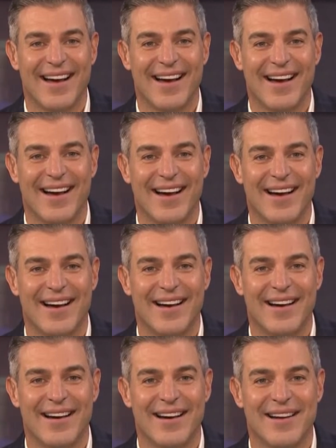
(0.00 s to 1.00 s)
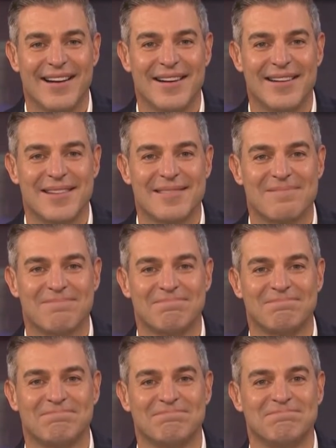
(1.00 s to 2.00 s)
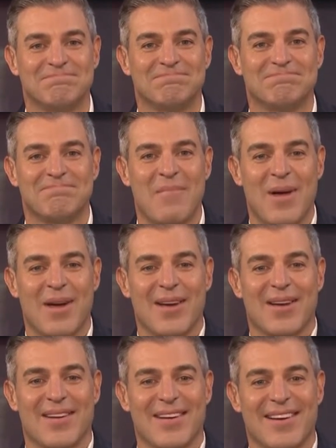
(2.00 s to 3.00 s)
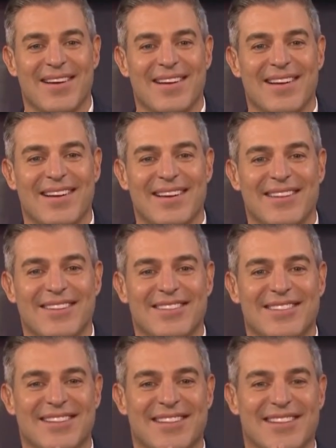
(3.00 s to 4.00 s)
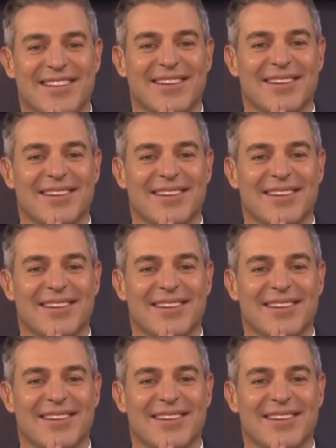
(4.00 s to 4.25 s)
(silent)